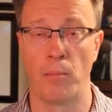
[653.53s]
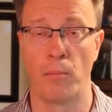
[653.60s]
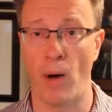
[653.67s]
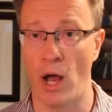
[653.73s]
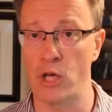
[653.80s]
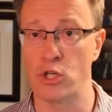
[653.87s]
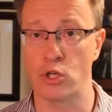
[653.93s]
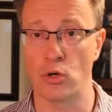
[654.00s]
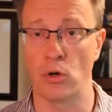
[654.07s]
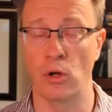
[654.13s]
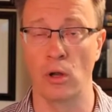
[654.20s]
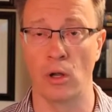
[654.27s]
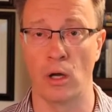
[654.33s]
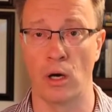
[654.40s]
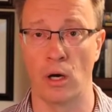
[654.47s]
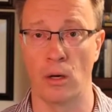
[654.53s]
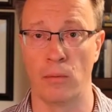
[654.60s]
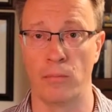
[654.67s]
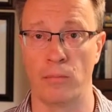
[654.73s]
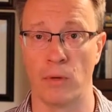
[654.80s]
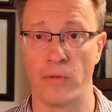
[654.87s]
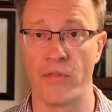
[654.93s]

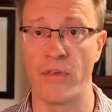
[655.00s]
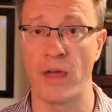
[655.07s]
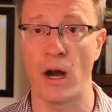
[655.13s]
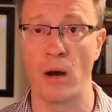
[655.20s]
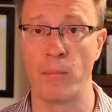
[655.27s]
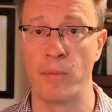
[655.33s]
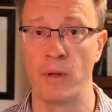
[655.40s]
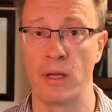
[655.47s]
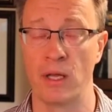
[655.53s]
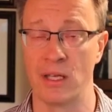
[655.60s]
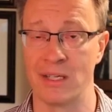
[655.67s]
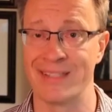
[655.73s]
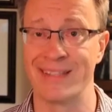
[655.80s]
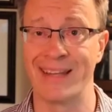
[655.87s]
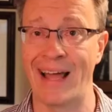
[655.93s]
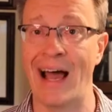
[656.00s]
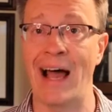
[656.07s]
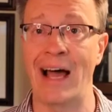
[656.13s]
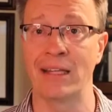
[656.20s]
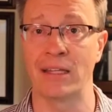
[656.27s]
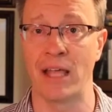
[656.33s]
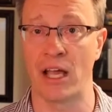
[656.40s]
Postural therapy is
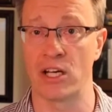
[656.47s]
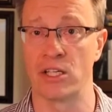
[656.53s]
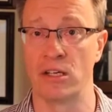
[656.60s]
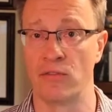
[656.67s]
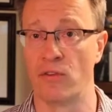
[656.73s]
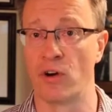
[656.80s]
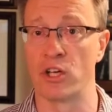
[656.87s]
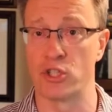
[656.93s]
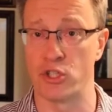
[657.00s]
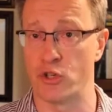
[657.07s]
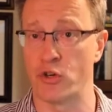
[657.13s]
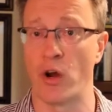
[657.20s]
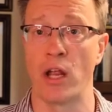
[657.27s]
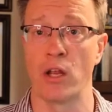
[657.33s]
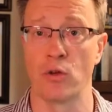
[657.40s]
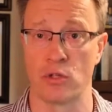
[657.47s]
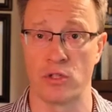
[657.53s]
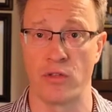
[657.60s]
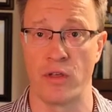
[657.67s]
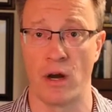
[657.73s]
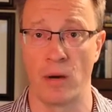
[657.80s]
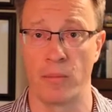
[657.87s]
not actually very strenuous
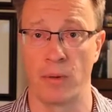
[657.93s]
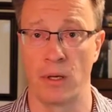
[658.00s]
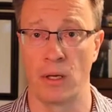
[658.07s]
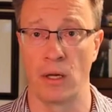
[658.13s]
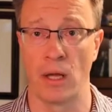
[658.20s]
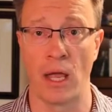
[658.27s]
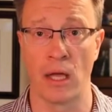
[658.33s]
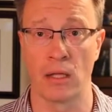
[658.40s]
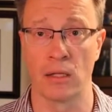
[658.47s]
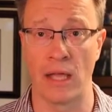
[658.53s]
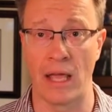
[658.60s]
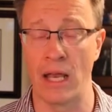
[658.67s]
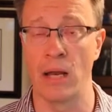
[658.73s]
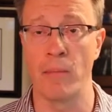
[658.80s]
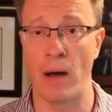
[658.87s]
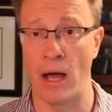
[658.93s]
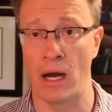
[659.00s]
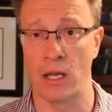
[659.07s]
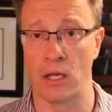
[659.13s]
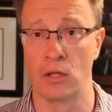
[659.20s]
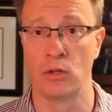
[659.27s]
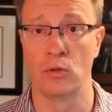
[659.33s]
therapy, and
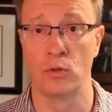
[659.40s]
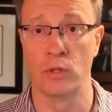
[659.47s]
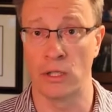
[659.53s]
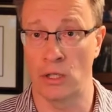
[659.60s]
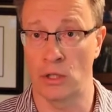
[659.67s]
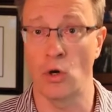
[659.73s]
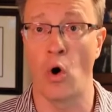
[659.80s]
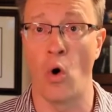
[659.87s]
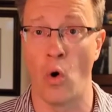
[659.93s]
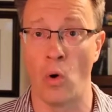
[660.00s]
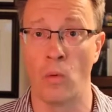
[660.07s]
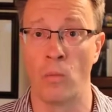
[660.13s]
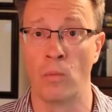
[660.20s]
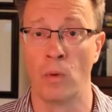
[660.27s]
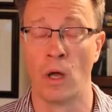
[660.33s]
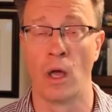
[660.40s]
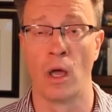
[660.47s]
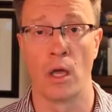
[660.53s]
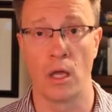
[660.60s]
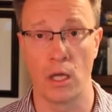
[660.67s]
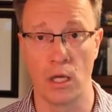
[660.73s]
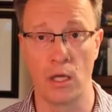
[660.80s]
anybody can do that at home
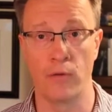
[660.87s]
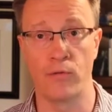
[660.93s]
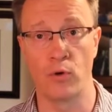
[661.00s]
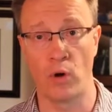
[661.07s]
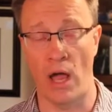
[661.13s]
if you